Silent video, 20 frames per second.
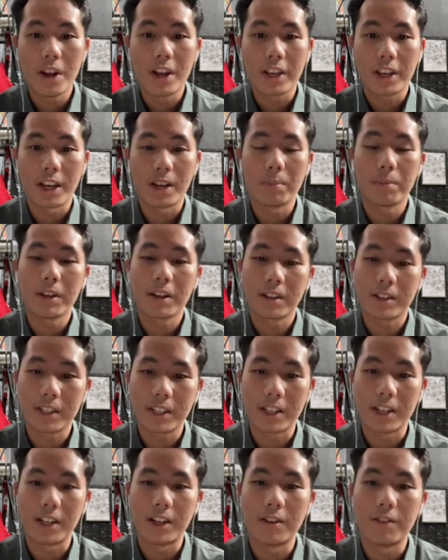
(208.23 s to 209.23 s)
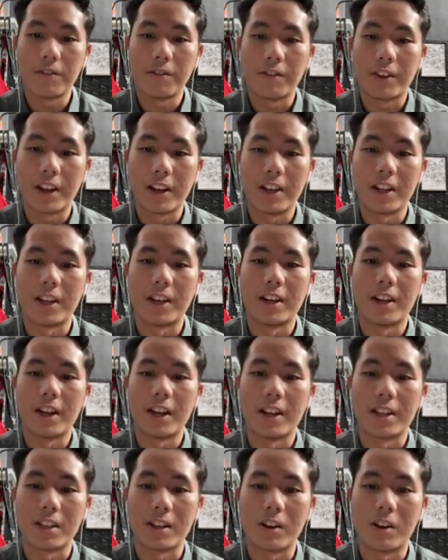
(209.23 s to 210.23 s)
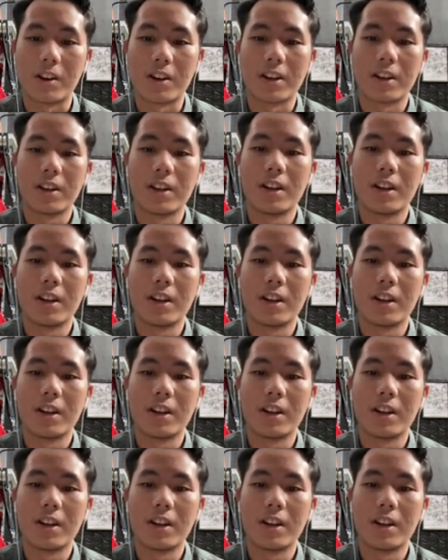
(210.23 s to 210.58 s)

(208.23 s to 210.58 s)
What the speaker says: can be considered valid as long